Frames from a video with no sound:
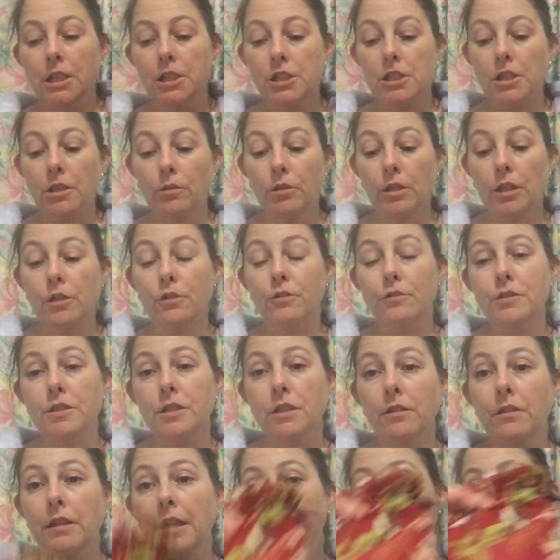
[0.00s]
So I
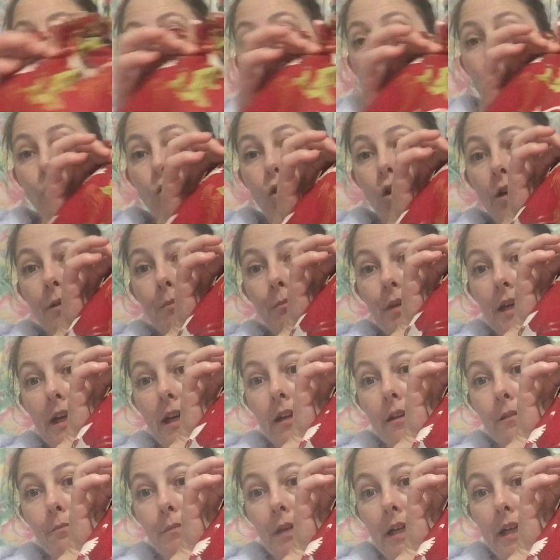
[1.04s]
also have a wine
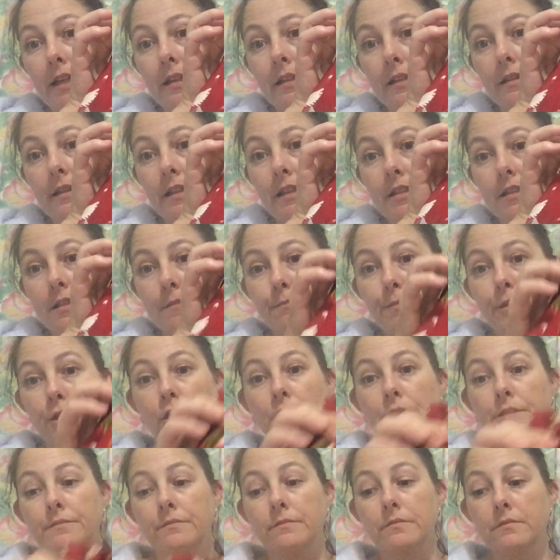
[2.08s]
bag made in this, but
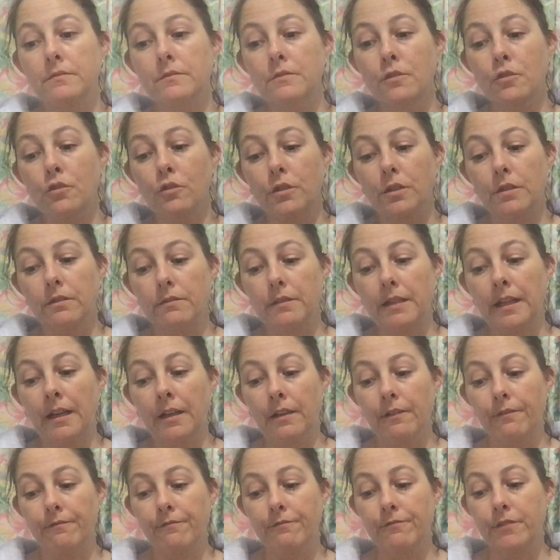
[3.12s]
I took it
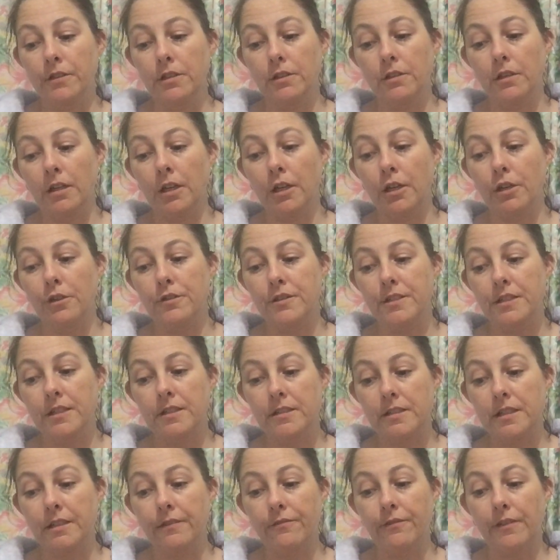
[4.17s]
out for a
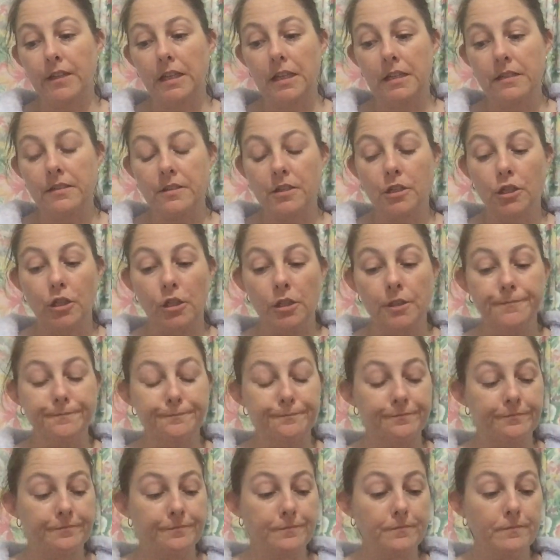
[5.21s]
hostess gift last night,
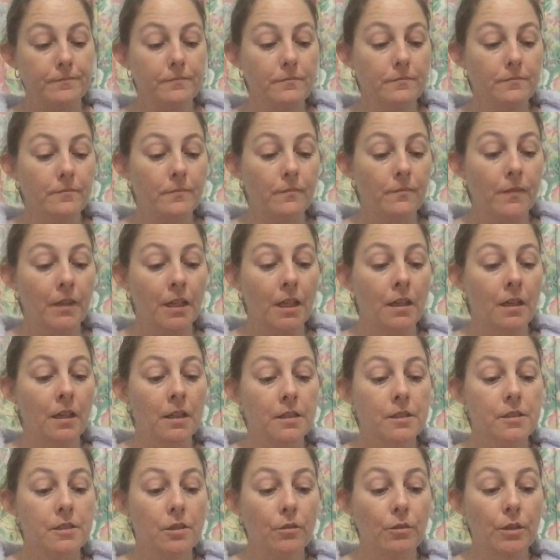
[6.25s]

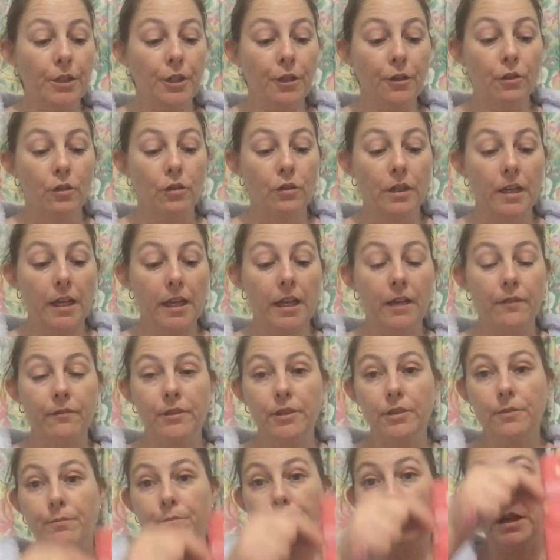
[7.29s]
so I no longer have
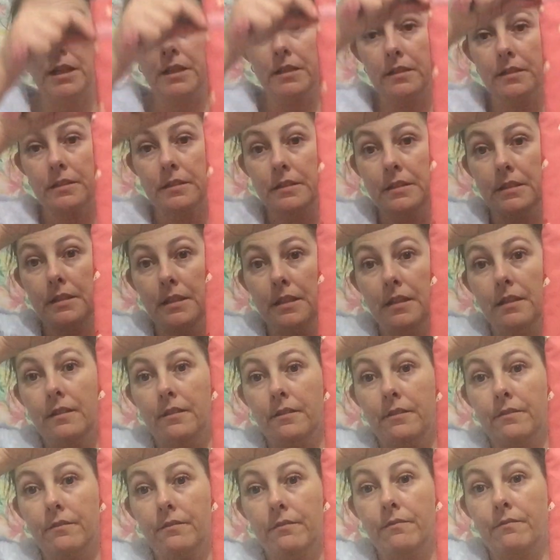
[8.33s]
it. But
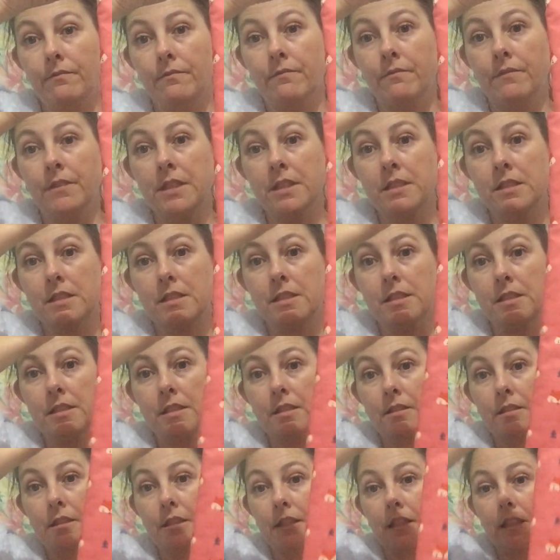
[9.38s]
this
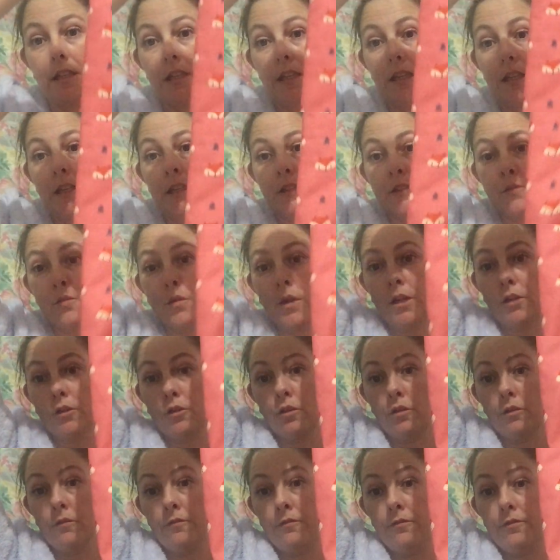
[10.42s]
is one
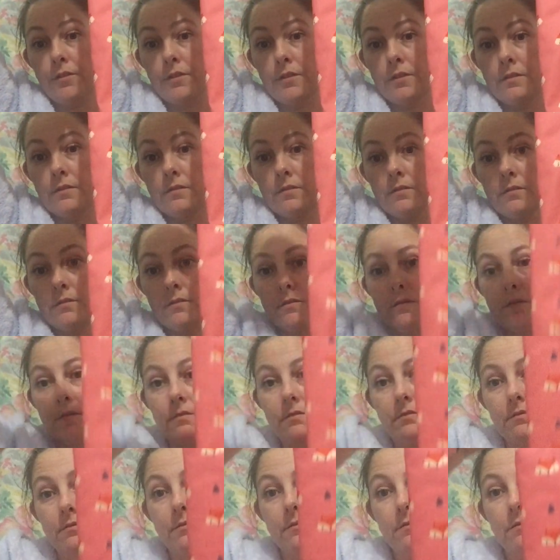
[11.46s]
of
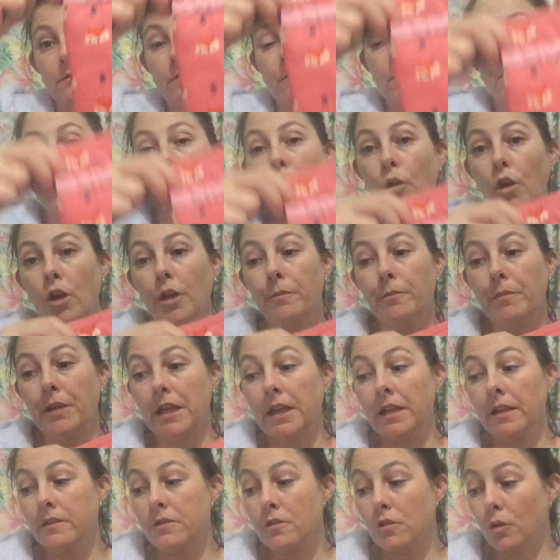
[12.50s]
the wine
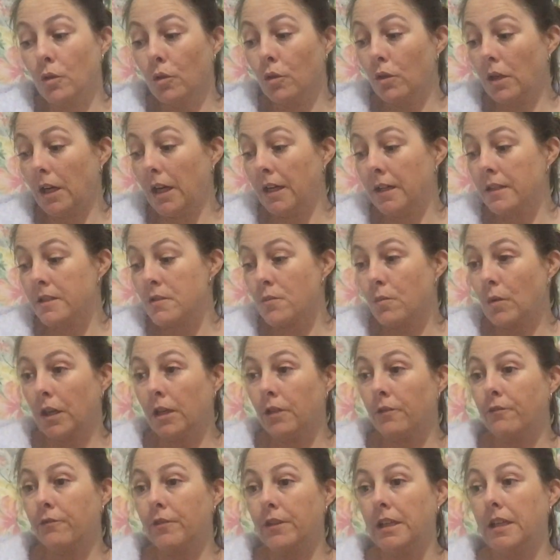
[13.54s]
bags, or as one
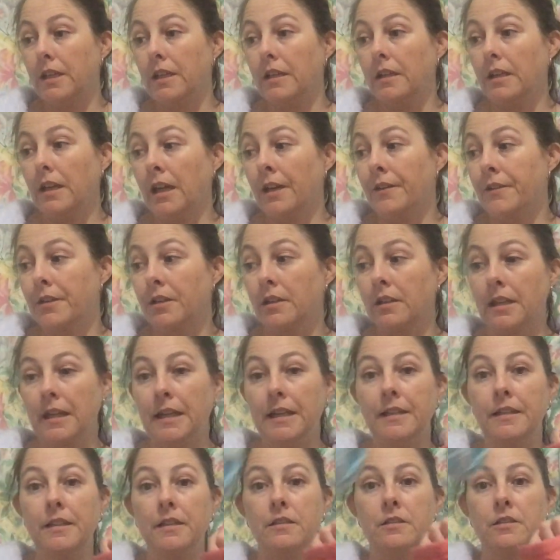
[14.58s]
of the other
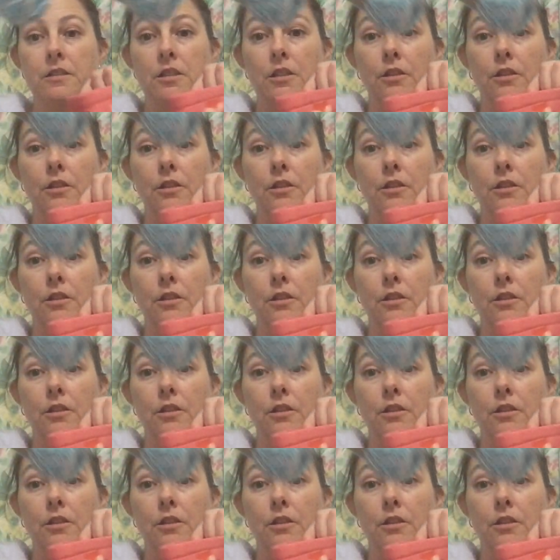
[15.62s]
ladies